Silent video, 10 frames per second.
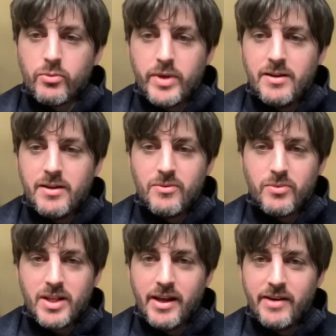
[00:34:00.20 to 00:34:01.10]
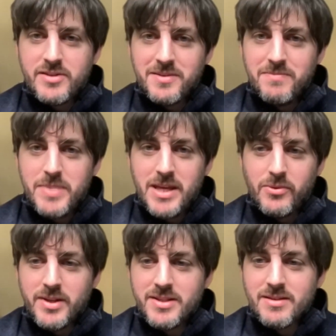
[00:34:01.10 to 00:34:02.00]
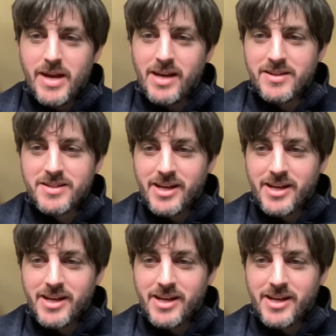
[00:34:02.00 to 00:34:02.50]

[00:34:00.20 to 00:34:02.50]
we'd love to be the ones to make this